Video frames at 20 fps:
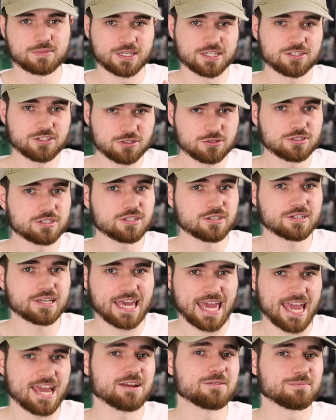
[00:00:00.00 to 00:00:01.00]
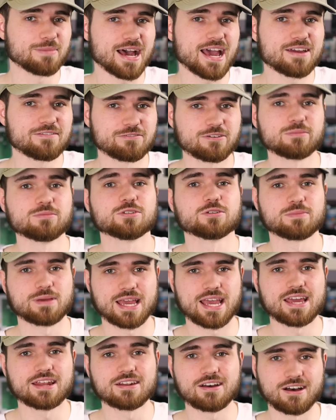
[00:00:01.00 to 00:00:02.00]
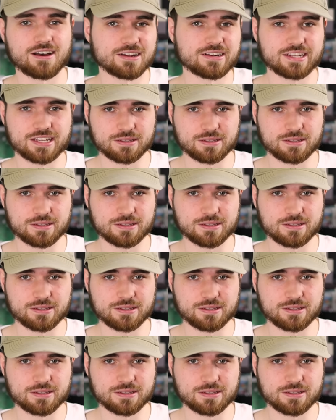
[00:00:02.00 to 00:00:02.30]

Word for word: because you still can buy from Japan on